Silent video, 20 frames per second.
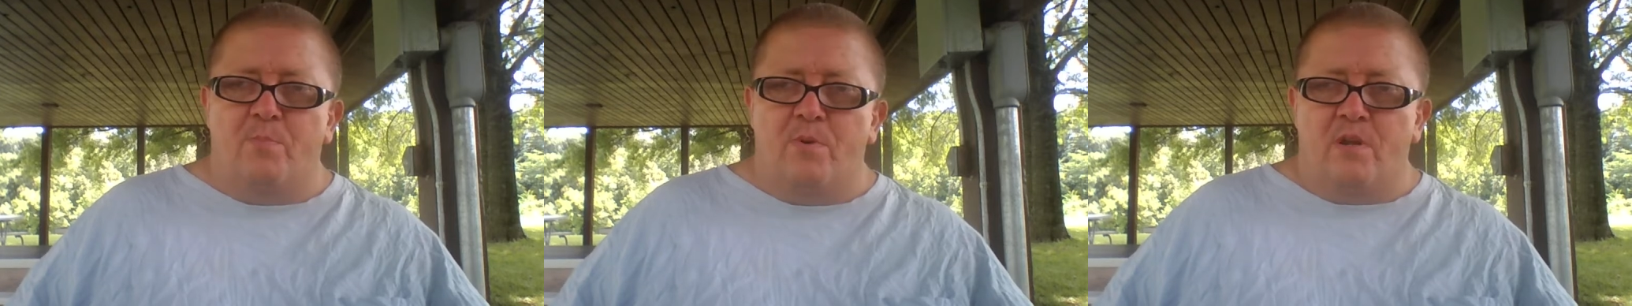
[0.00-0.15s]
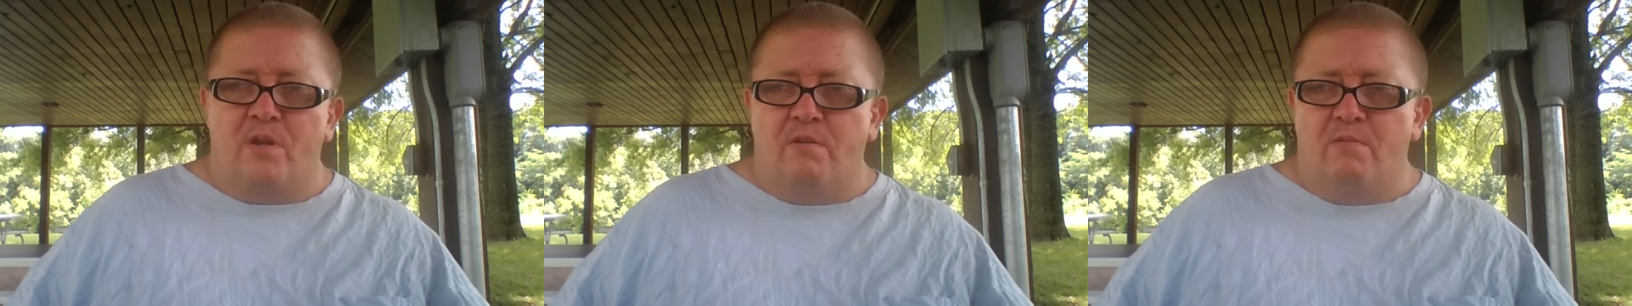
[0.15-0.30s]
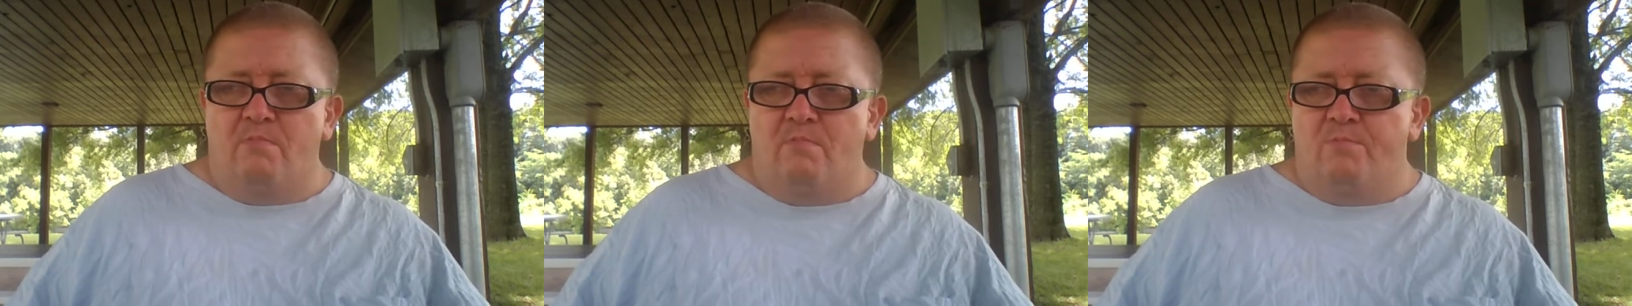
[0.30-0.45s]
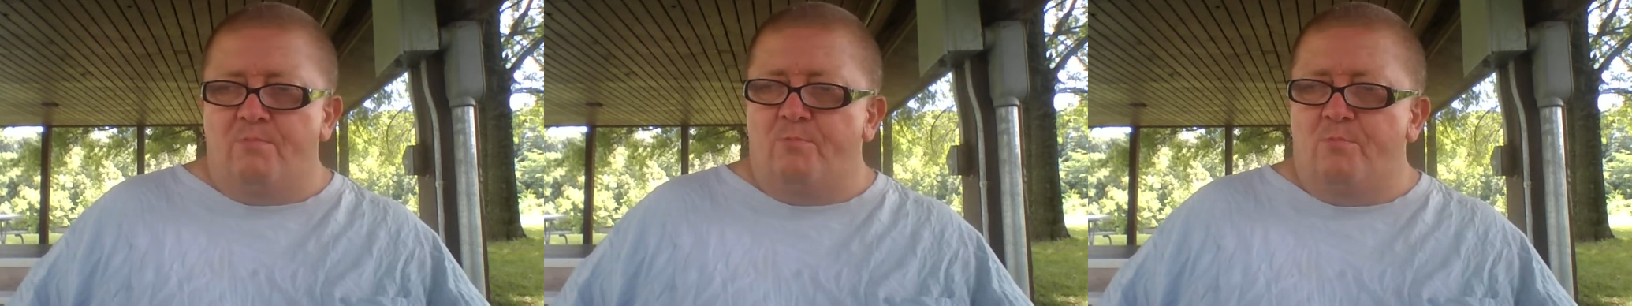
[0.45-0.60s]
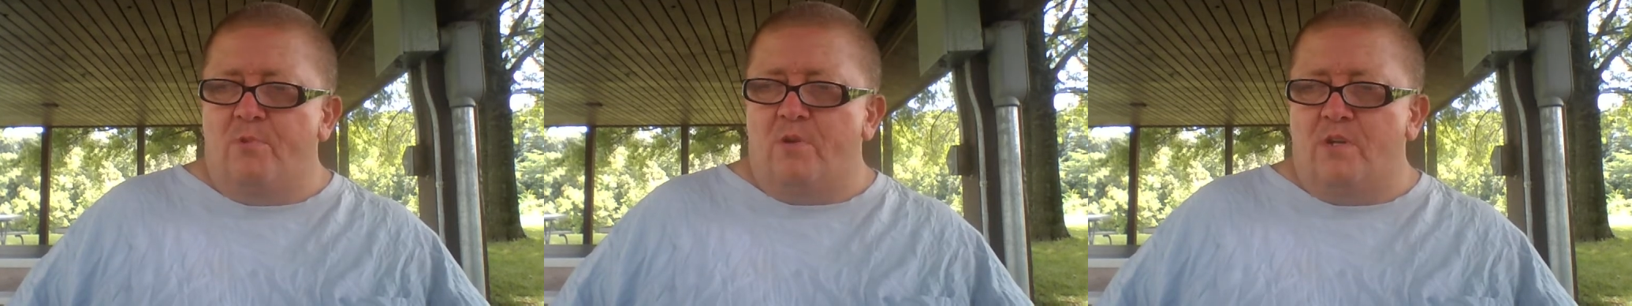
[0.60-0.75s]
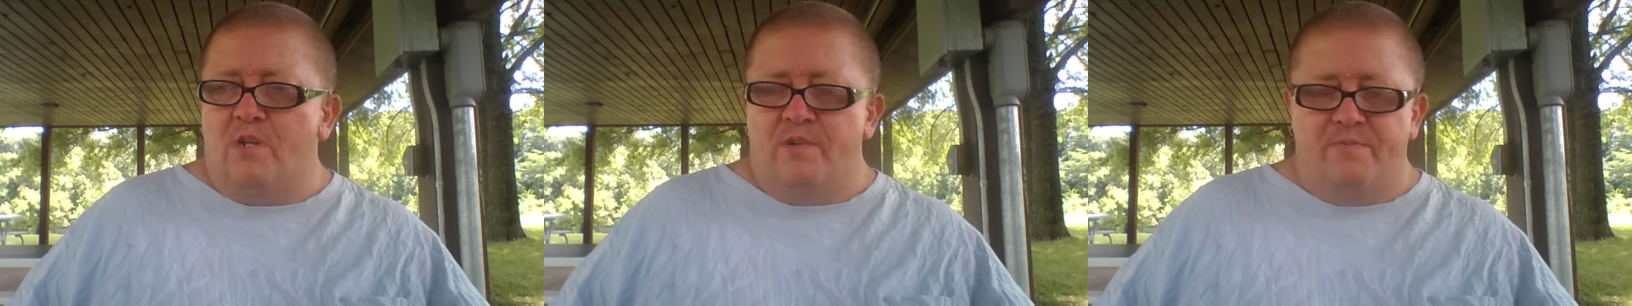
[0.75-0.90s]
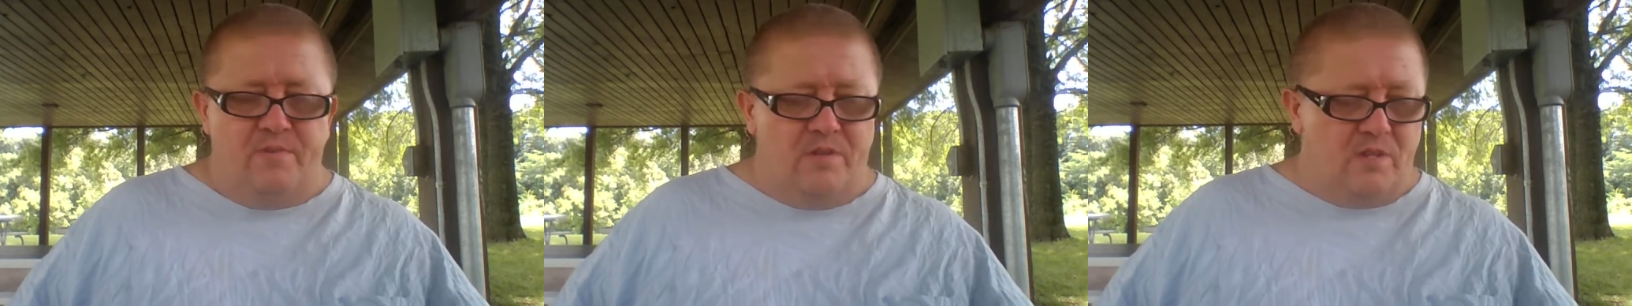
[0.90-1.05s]
but
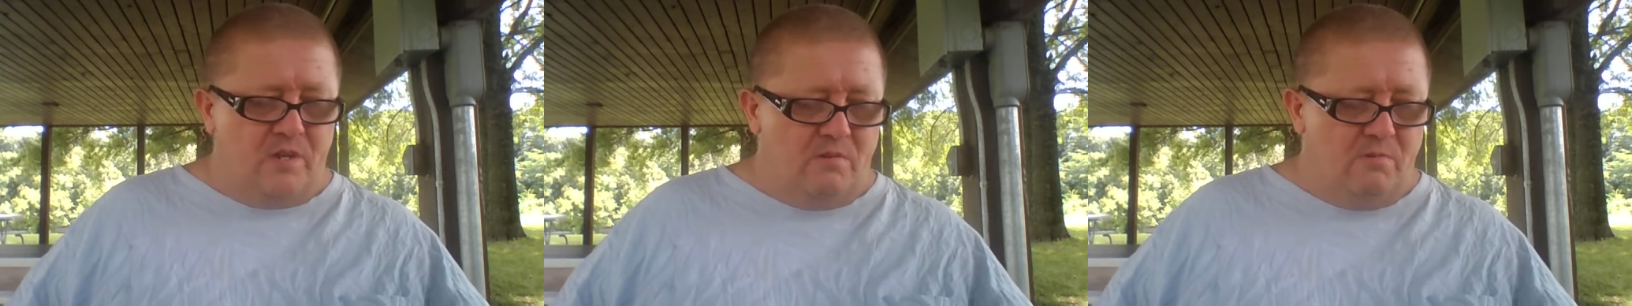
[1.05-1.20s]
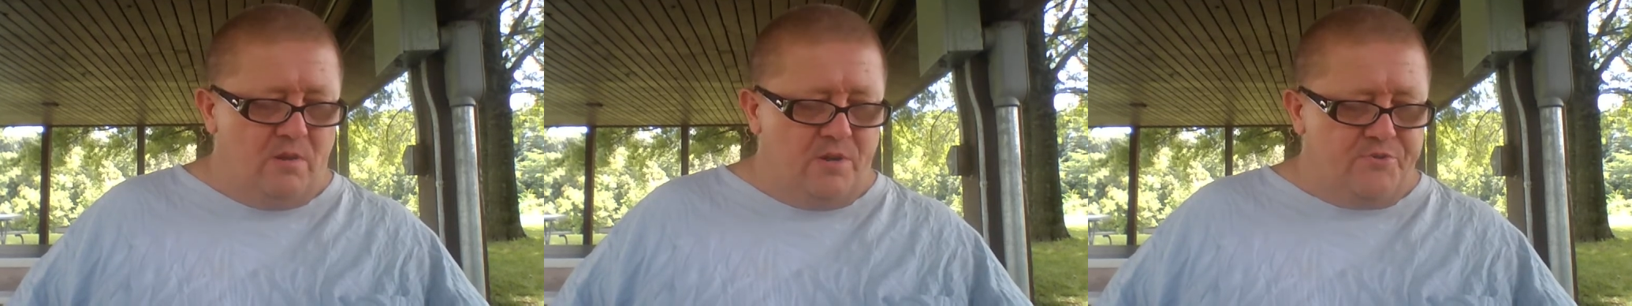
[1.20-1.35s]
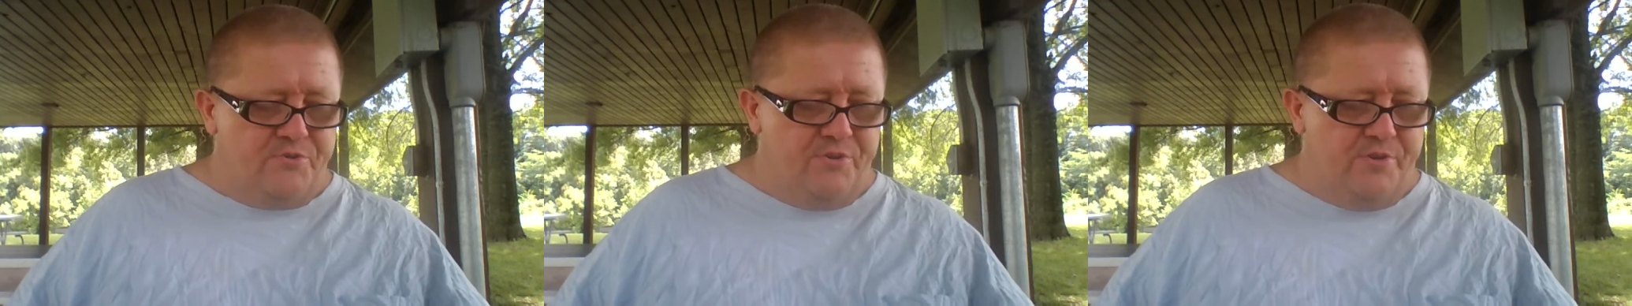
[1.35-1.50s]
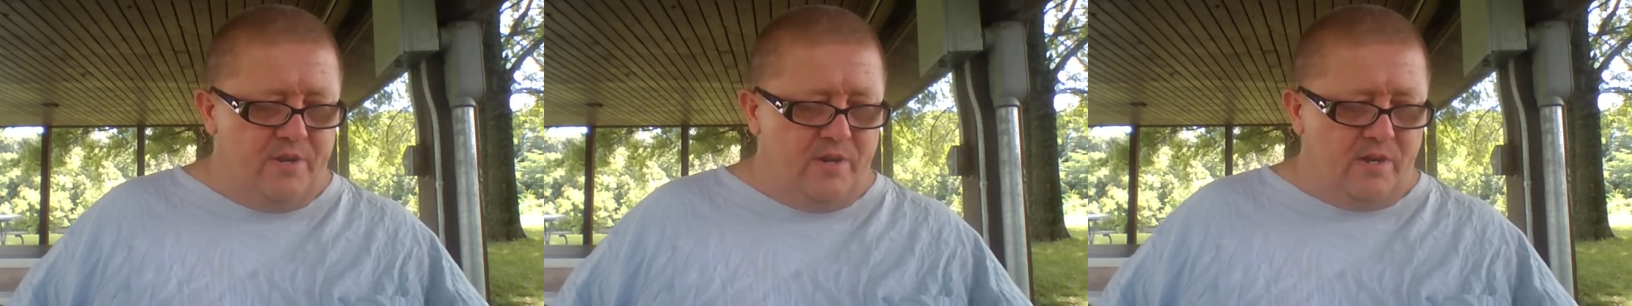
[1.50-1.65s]
we'll give you the question